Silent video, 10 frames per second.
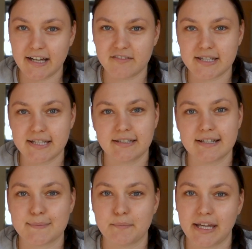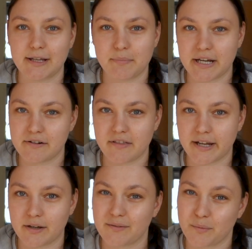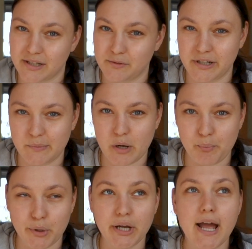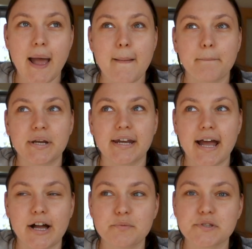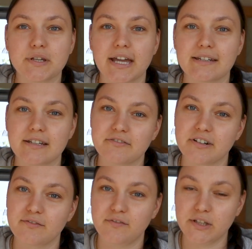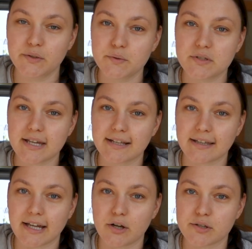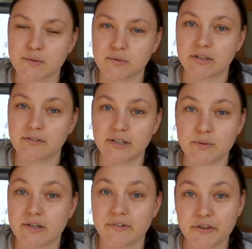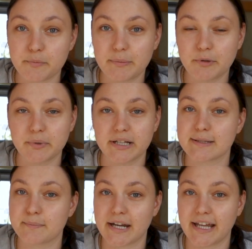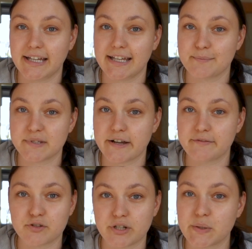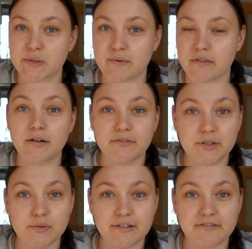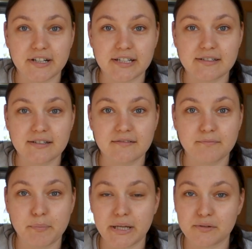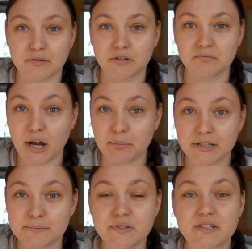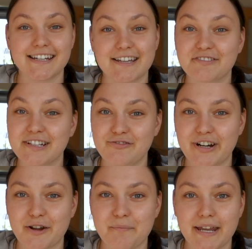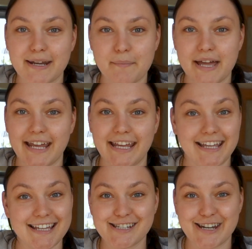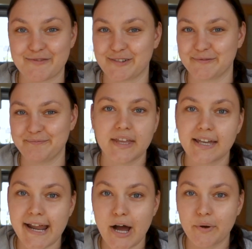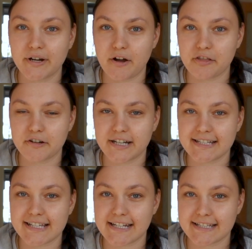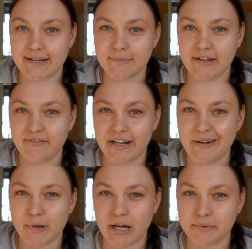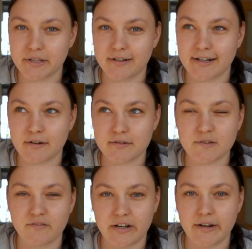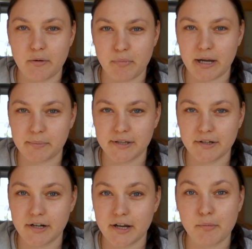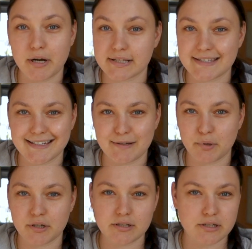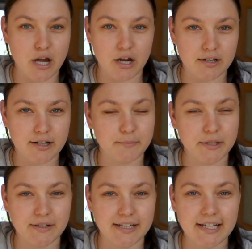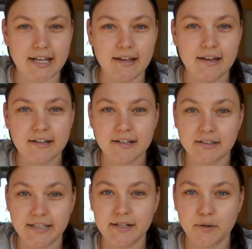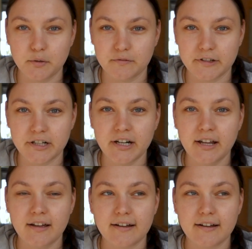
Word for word: Obviously, it doesn't make it better like when you read one book, but it helps to get different views and like also the view of other people because Matt Haig himself struggles with a few different mental problems. Definitely recommend Matt Haig in general. And now an author that is at the same time very popular and also very unpopular amongst the book talk community, Colleen Hoover.